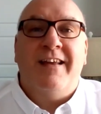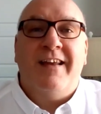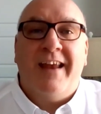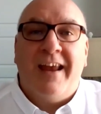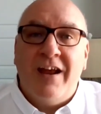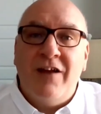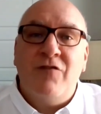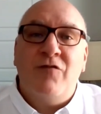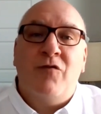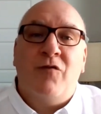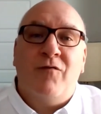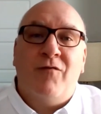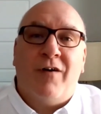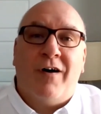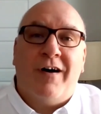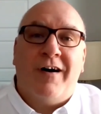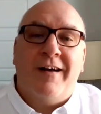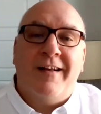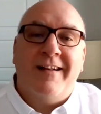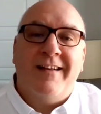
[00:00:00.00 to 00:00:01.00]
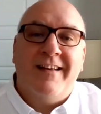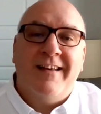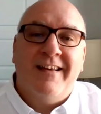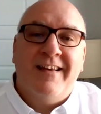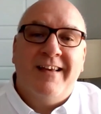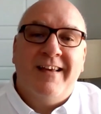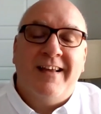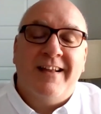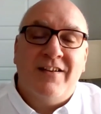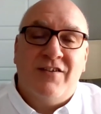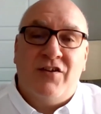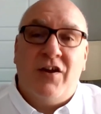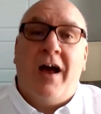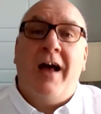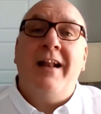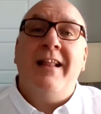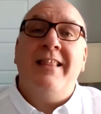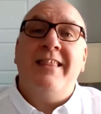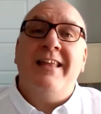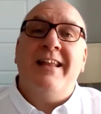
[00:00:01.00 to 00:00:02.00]
Andrew Vaughn,
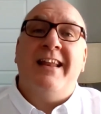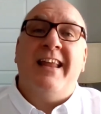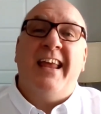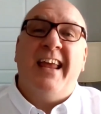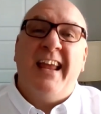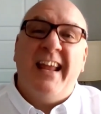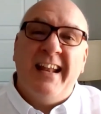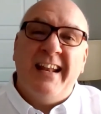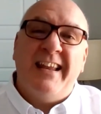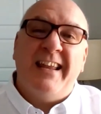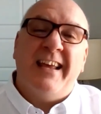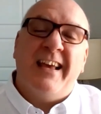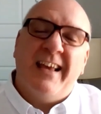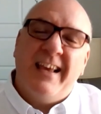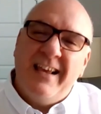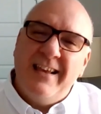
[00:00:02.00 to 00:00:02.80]
Jonathan India,